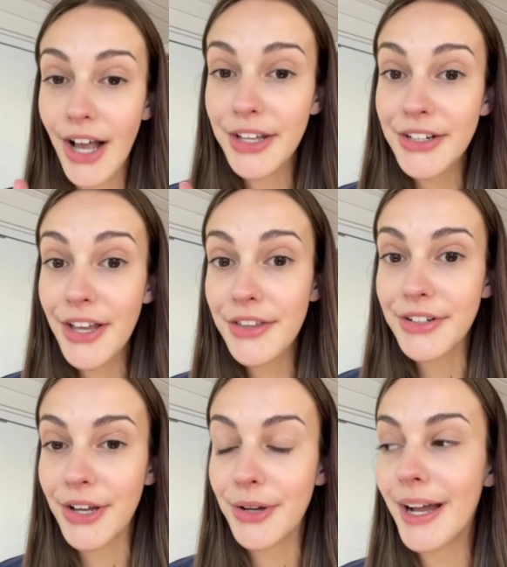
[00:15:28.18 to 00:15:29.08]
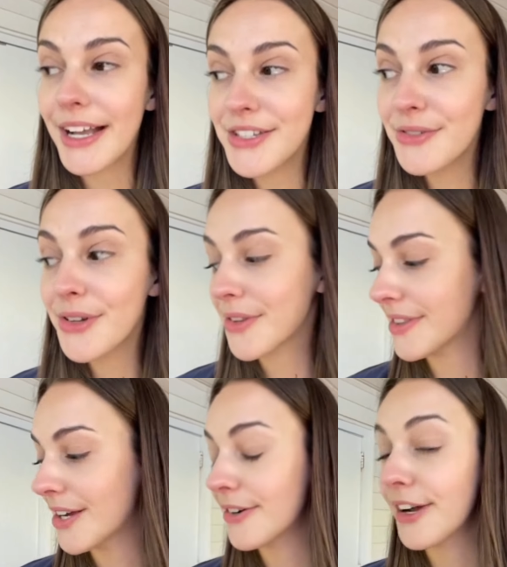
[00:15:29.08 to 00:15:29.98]
On another note, I do know
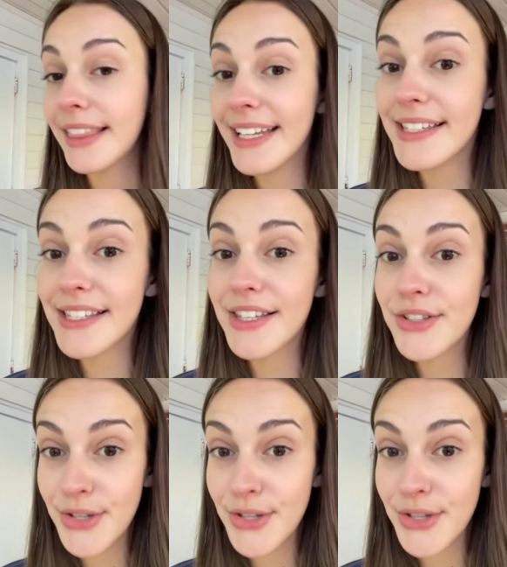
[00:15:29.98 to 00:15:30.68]
that there are at least